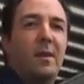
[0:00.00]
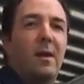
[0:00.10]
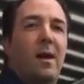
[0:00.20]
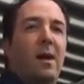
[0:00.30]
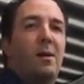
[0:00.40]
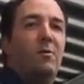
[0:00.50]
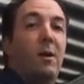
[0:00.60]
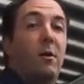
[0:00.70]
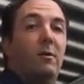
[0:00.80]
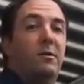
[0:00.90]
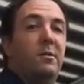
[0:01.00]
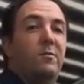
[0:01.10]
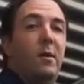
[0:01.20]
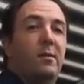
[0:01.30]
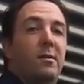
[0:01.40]
regardless of
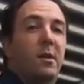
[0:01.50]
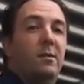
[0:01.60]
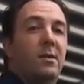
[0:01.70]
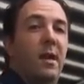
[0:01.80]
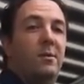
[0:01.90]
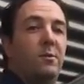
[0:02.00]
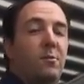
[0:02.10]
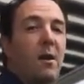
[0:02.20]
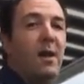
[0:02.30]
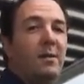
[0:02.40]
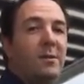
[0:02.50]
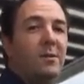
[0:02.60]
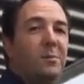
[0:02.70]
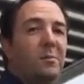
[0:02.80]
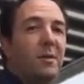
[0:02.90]
where the sun sets or
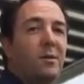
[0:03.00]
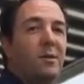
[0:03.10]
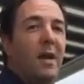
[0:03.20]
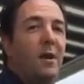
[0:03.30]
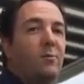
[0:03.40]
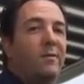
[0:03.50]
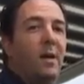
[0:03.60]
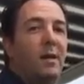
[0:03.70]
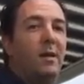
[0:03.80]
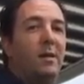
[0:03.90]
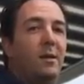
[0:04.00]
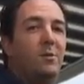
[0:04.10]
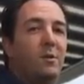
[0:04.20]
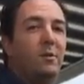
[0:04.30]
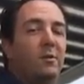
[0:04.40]
rises, because now we've got an
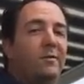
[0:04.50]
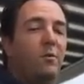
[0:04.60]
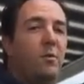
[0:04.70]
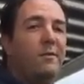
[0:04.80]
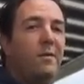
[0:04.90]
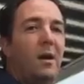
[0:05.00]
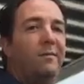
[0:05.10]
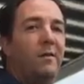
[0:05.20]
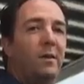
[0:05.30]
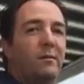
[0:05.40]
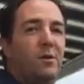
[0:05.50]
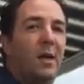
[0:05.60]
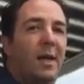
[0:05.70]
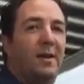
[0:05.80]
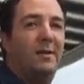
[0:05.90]
additional 4 or 5 feet of
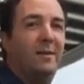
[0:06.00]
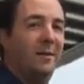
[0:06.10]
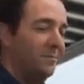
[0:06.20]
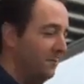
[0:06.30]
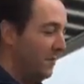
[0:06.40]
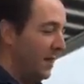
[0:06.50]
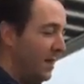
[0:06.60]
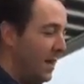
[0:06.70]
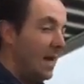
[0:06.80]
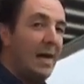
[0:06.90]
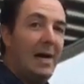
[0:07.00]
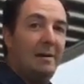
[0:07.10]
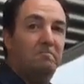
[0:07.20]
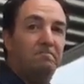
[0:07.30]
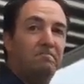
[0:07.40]
shade.
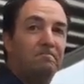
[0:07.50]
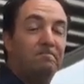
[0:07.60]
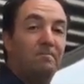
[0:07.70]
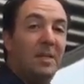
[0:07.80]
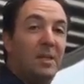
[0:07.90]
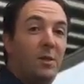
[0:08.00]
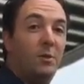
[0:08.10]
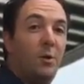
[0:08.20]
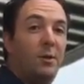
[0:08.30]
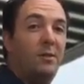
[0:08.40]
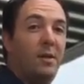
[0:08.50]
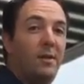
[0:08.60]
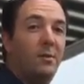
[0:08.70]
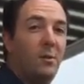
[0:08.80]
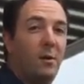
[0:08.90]
You'll notice that
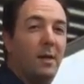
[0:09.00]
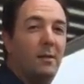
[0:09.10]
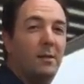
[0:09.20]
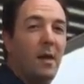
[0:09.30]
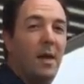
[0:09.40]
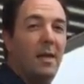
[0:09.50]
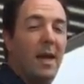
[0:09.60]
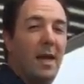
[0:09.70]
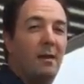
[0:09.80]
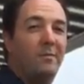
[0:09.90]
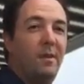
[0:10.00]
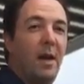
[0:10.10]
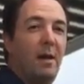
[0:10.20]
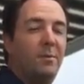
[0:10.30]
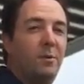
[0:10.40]
this awning does not have the
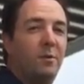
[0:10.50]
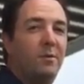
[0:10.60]
optional